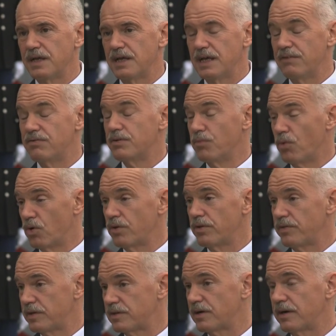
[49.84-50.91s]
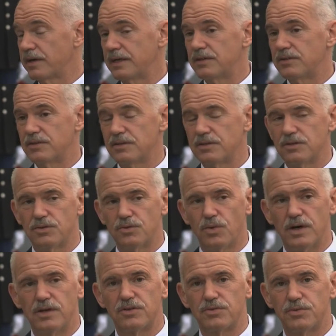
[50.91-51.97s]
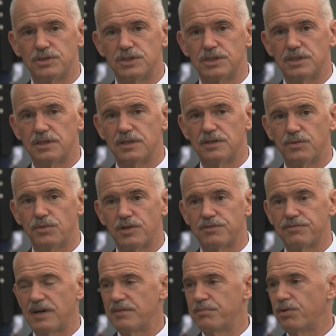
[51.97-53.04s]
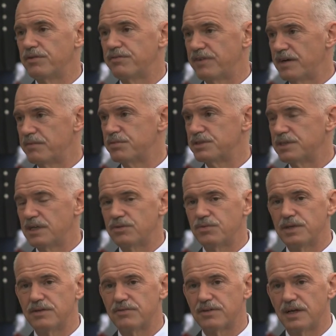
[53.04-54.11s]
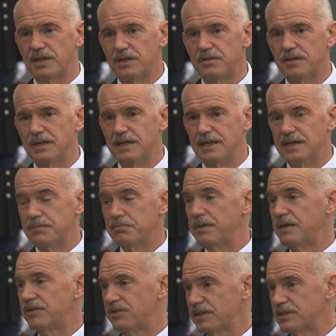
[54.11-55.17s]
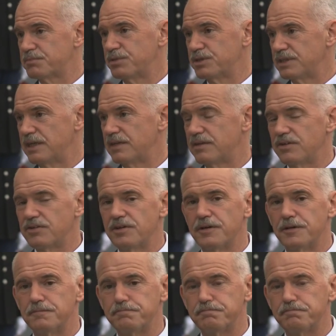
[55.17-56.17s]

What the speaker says: even more than the target was, which was 5.5%. We have cut it by 6% this year.